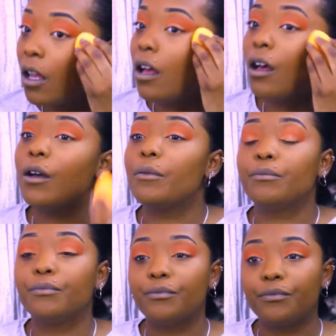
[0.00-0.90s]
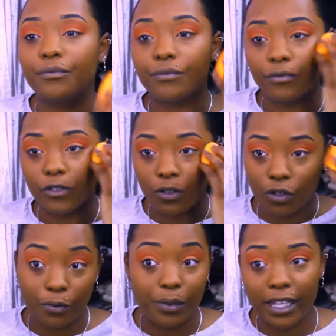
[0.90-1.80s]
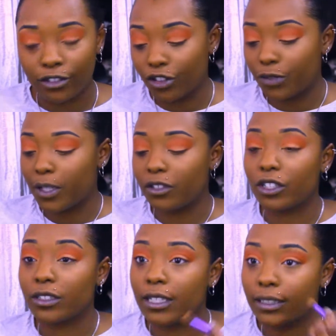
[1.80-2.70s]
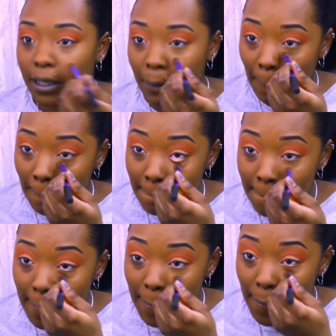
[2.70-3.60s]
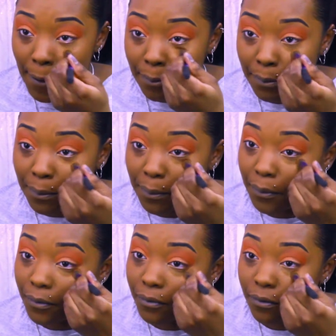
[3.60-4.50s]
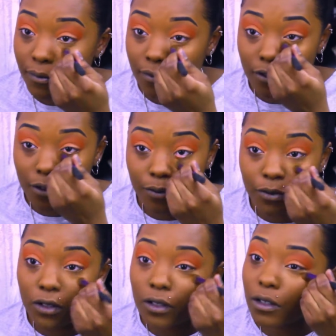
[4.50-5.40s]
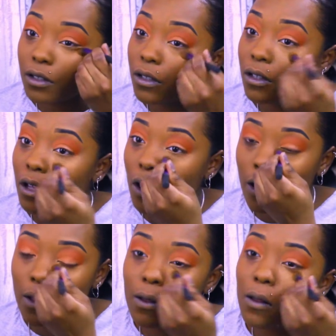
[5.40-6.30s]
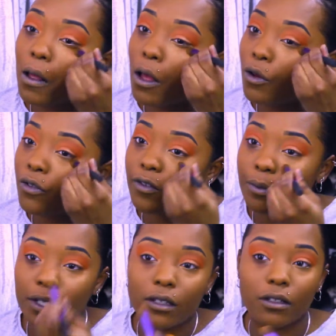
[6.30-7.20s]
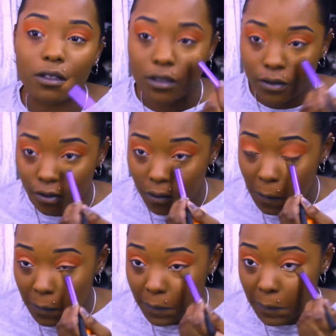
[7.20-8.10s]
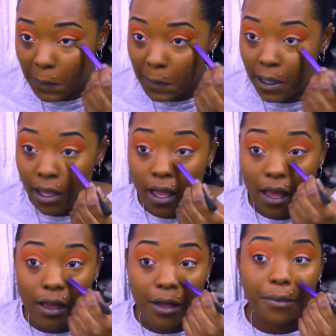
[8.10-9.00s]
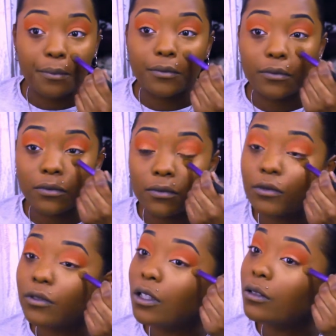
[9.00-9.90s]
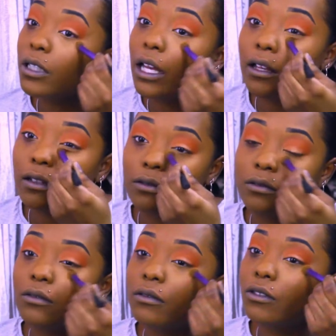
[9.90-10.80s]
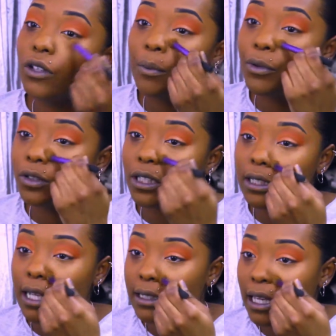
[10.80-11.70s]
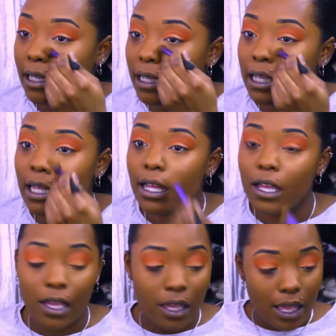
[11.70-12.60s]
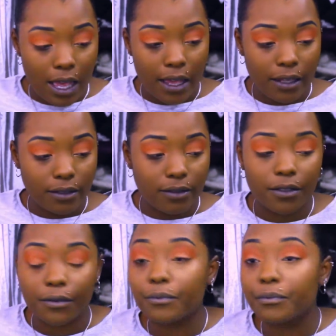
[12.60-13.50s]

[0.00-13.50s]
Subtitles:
or complexion sponge as they say. I'm gonna over blend it. So yeah, so I booked in that date, and